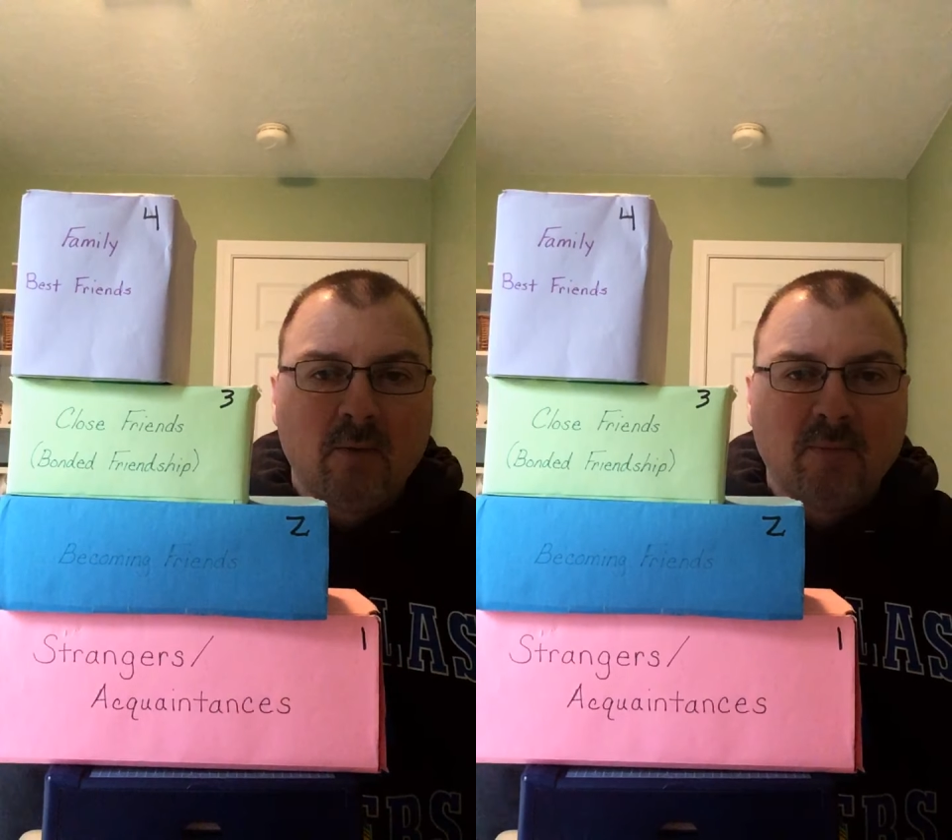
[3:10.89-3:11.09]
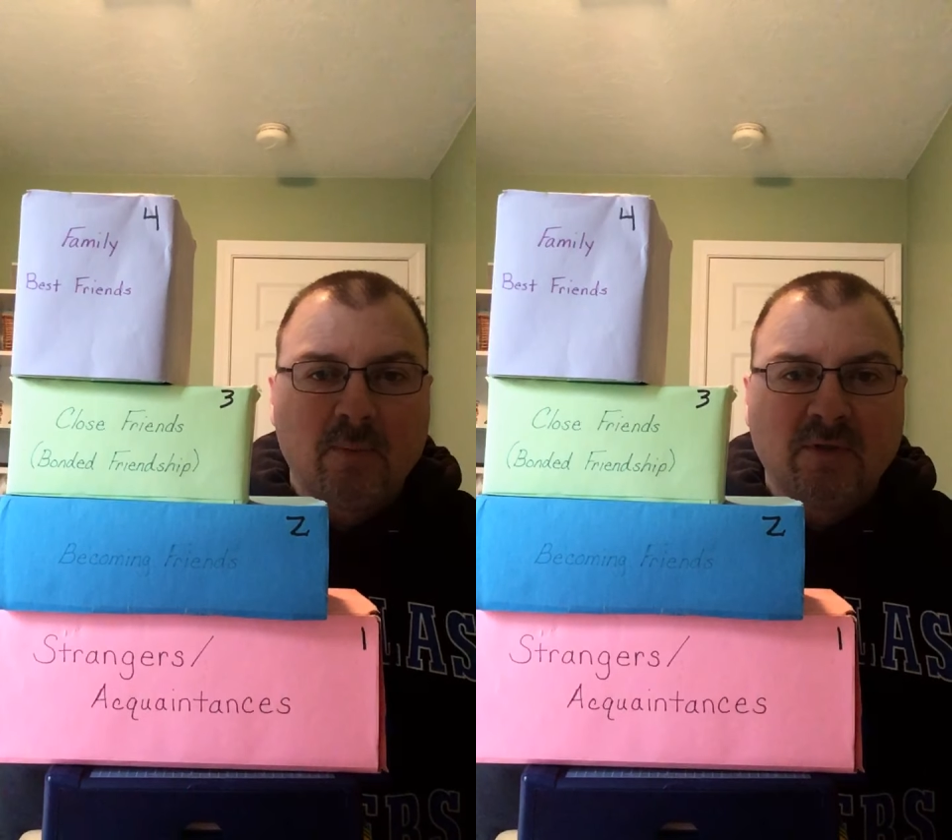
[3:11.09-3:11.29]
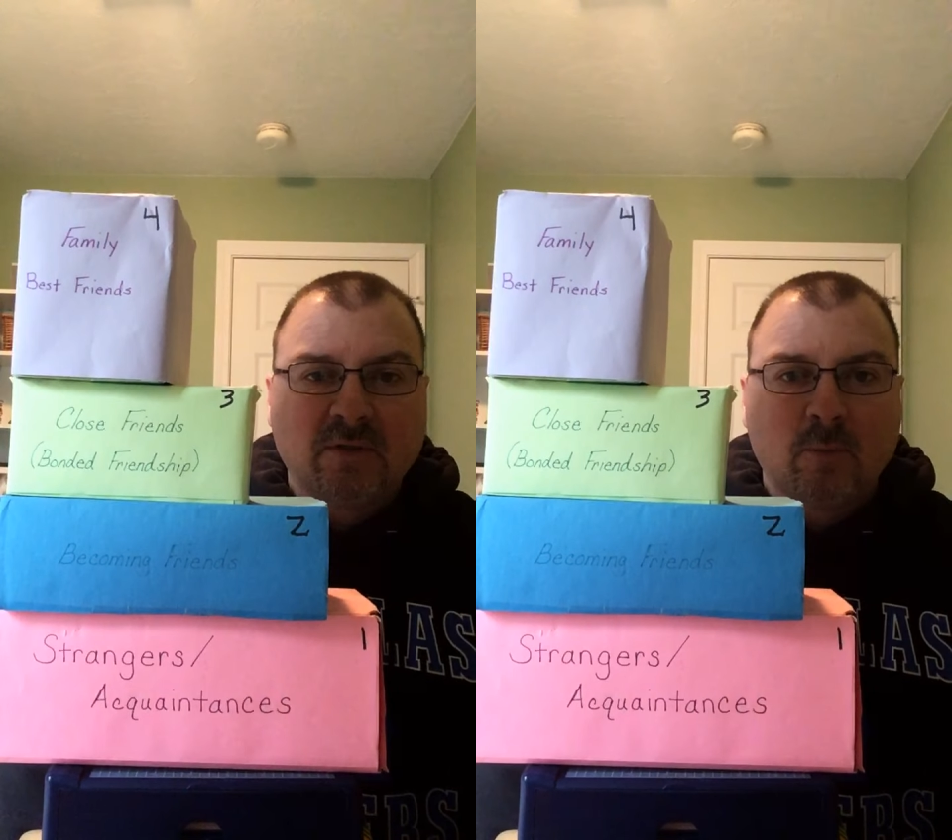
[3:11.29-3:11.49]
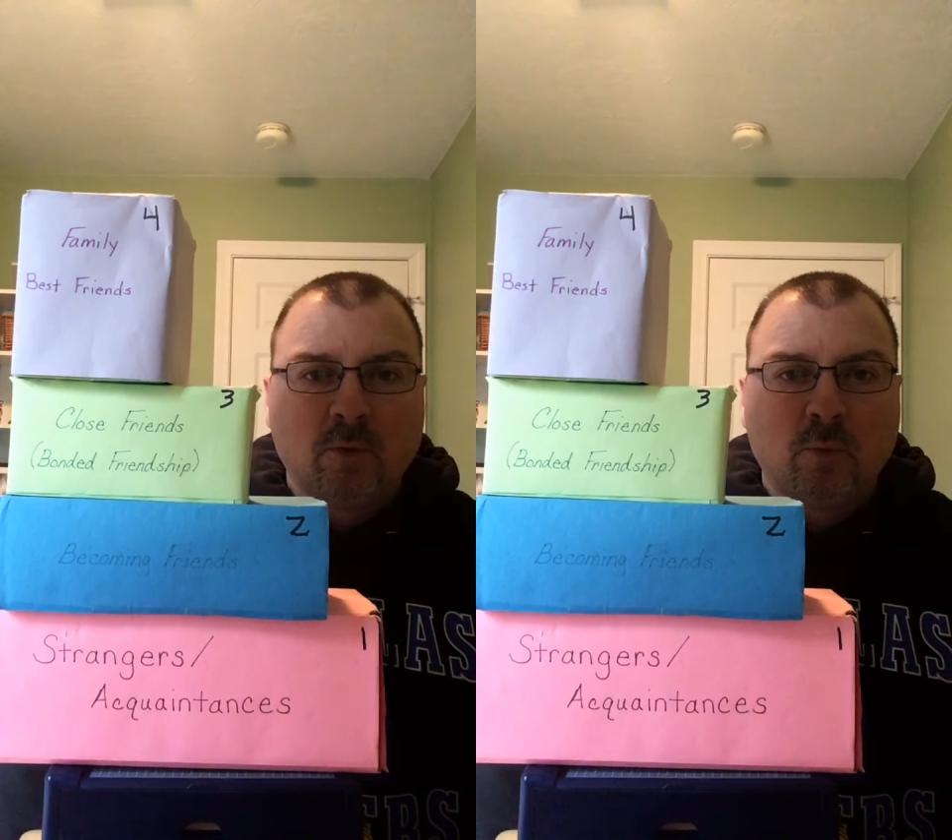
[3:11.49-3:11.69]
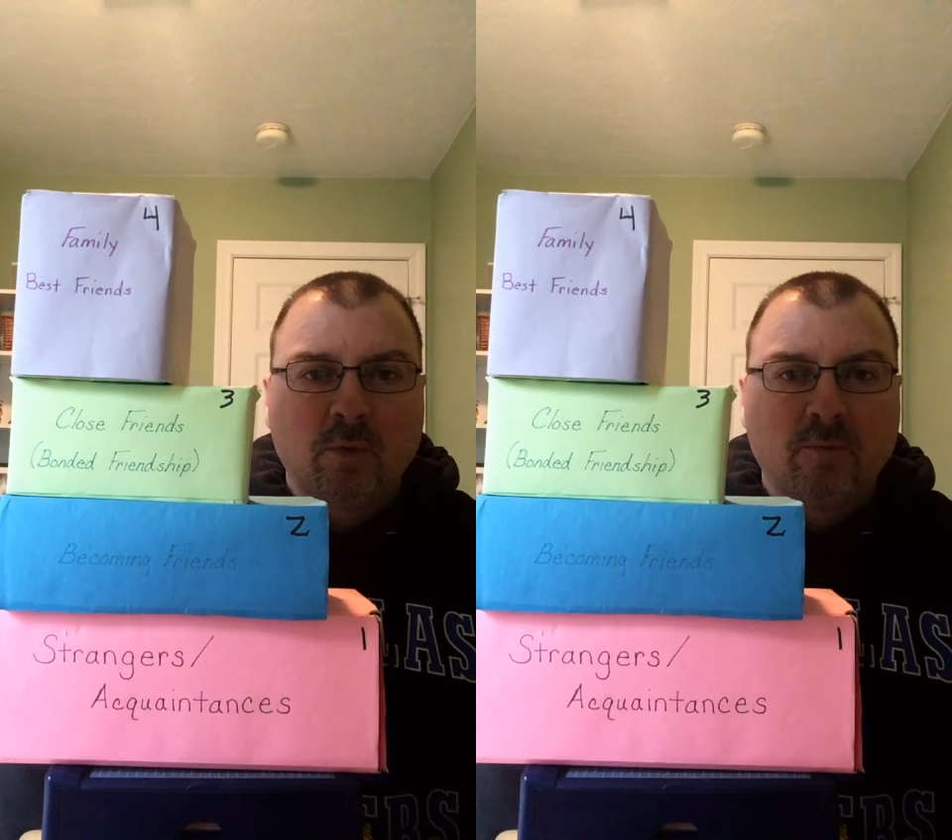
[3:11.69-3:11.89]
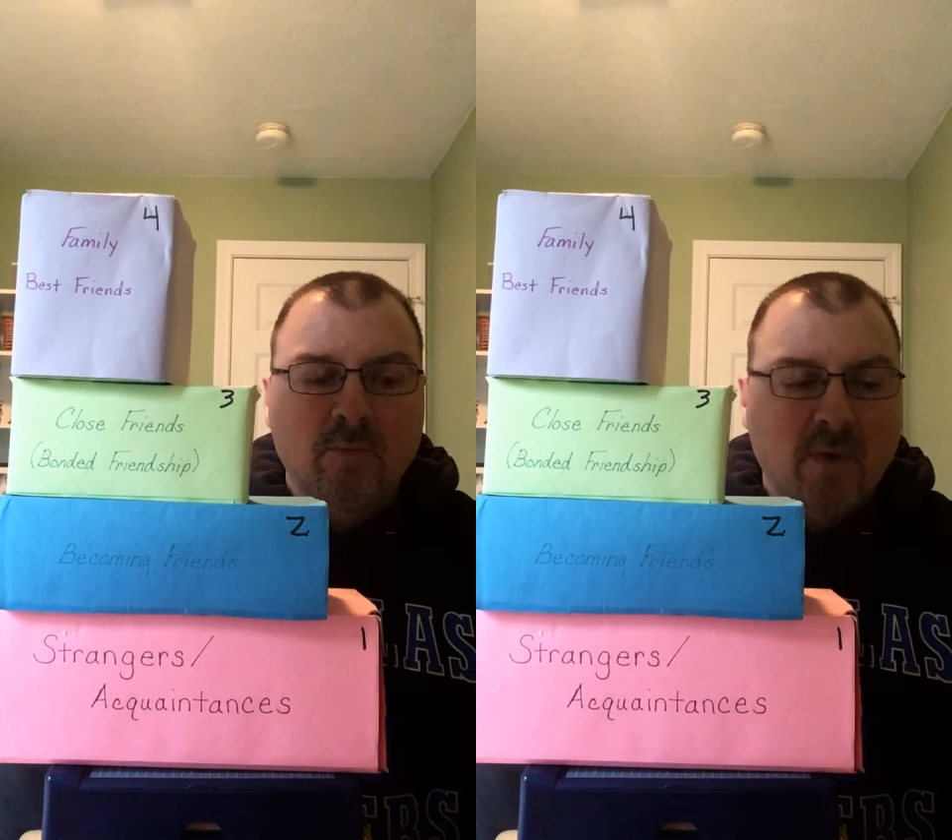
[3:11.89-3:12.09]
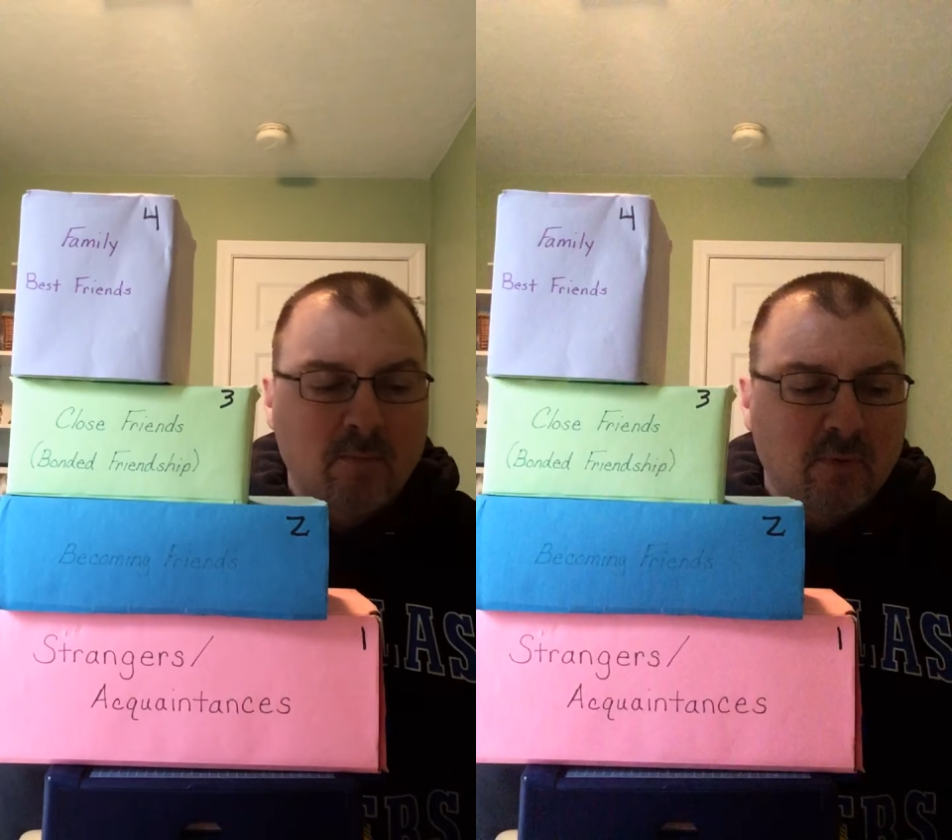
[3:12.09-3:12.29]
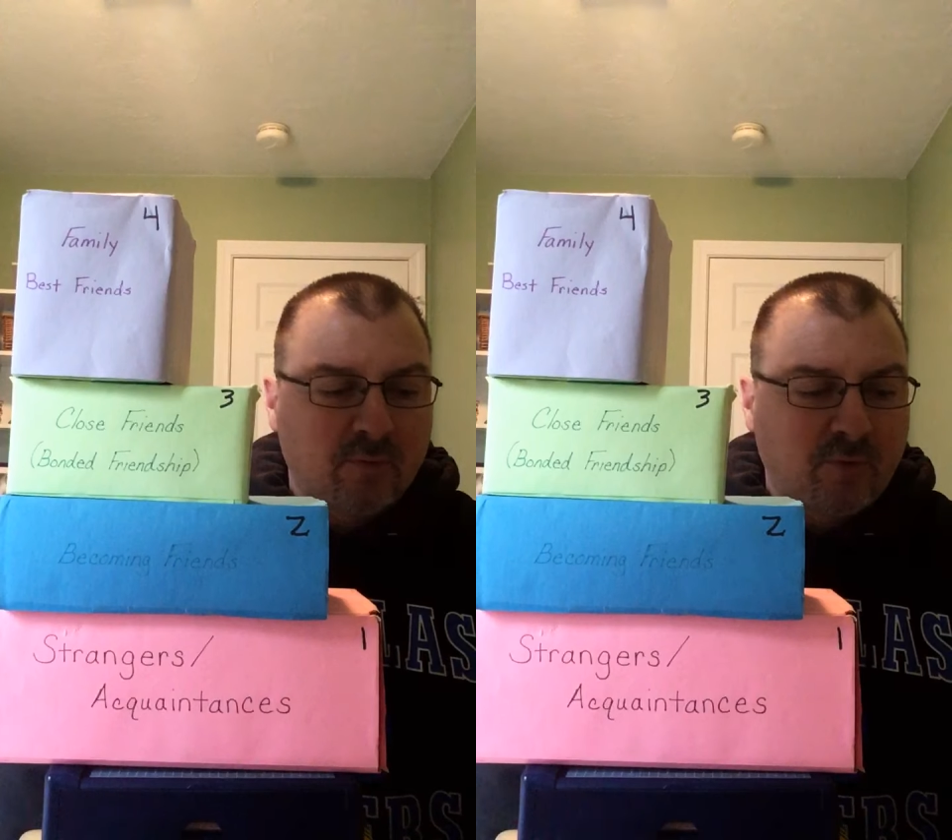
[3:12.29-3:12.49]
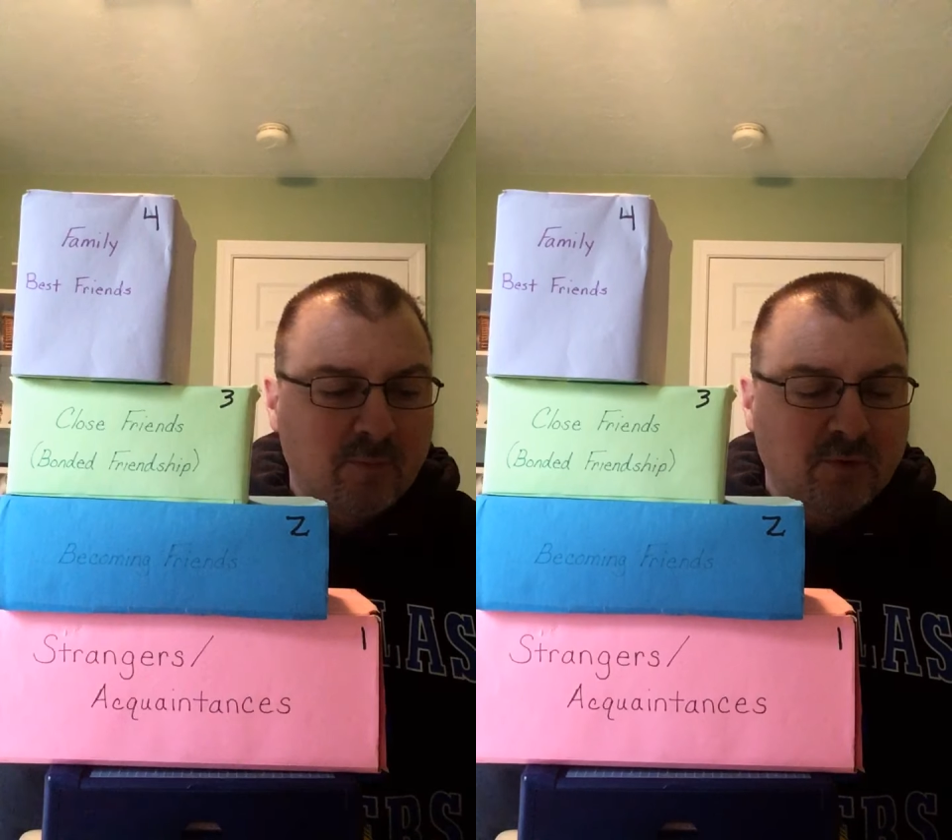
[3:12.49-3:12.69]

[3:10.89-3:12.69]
maybe someone we remember from